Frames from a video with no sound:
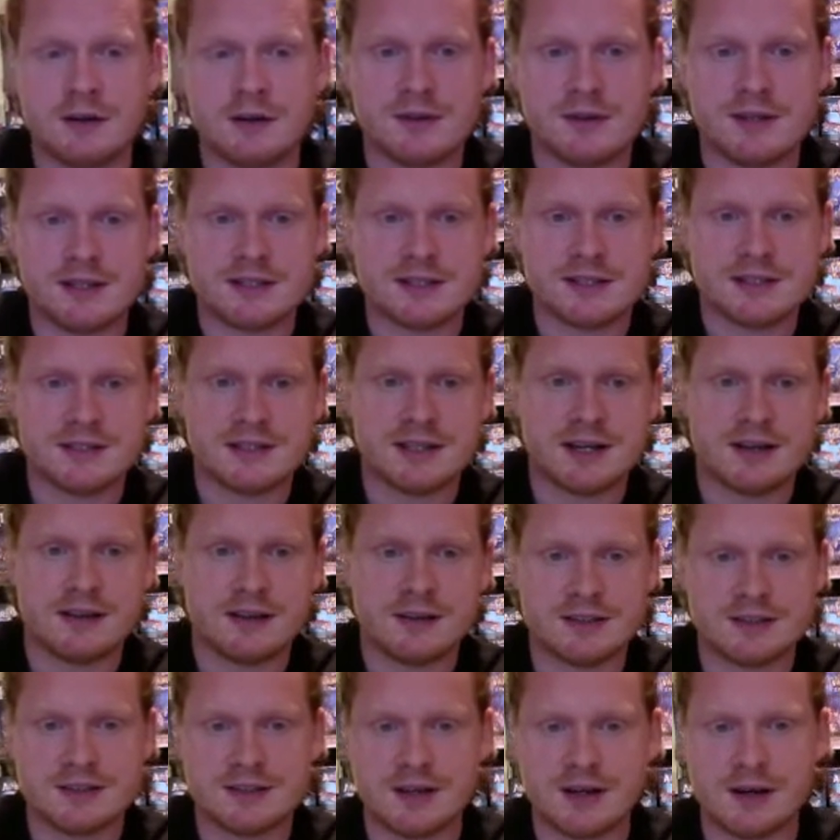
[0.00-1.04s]
this and say that
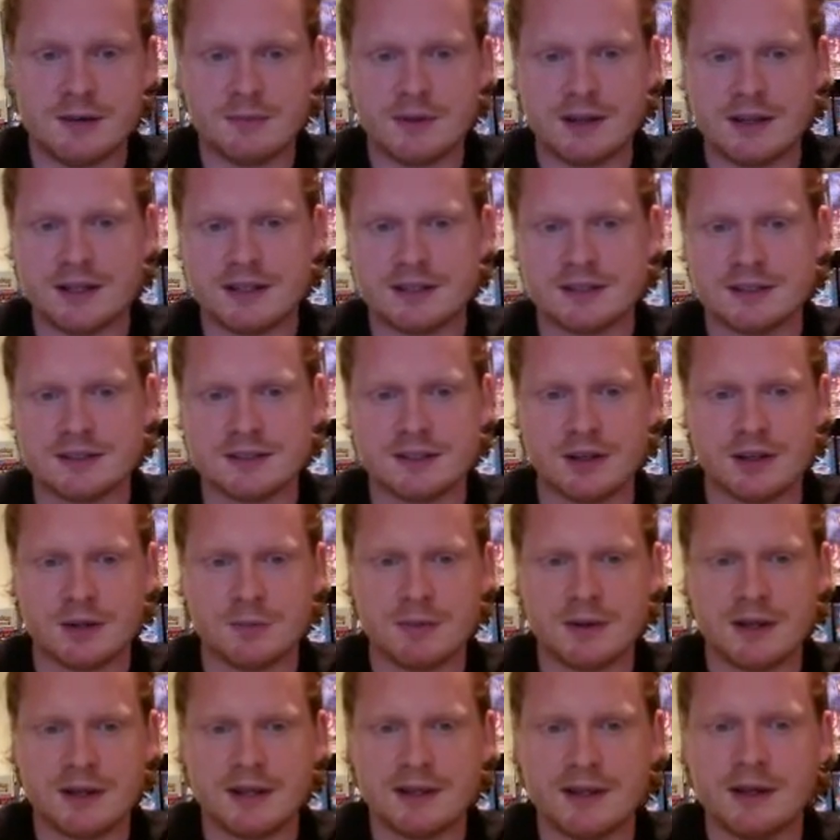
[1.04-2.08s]
this army list is going to
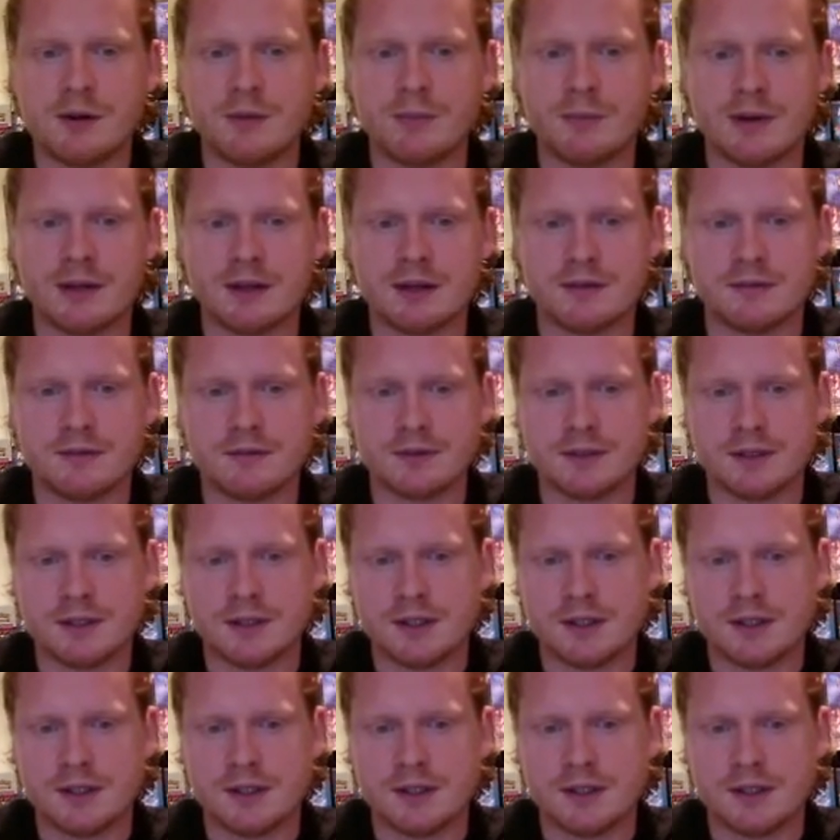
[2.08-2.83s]
be a little bit of